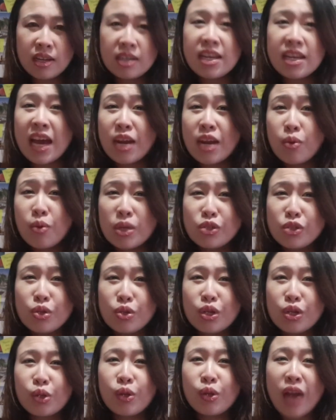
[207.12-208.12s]
The other way to
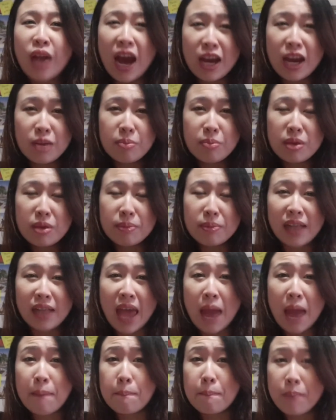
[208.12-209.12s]
include other people
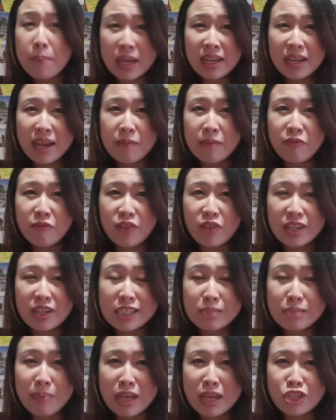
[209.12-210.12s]
and make them feel
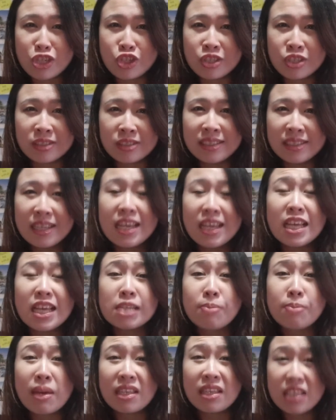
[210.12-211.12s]
special
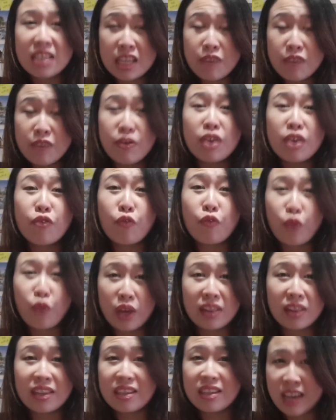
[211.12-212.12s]
is by giving
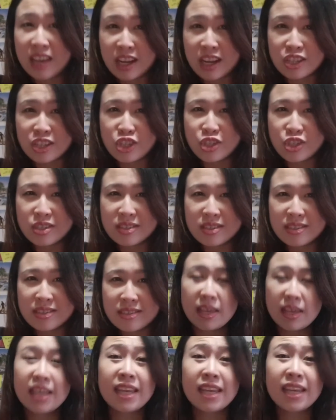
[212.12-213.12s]
friendly touch.
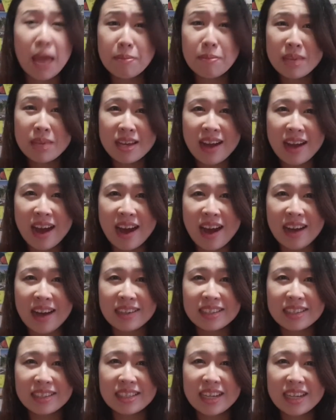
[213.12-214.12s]
It can be a
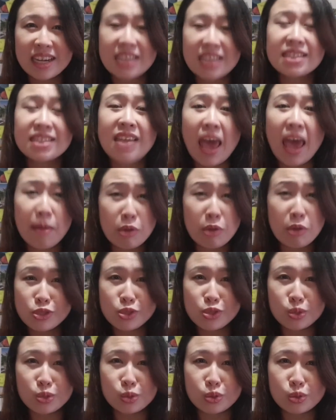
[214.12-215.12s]
hug, a tap on the
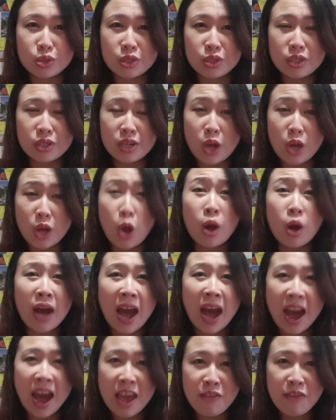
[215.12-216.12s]
shoulder, or a
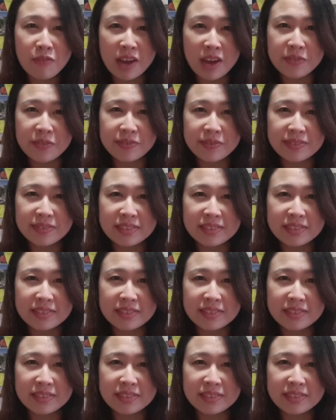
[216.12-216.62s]
high five.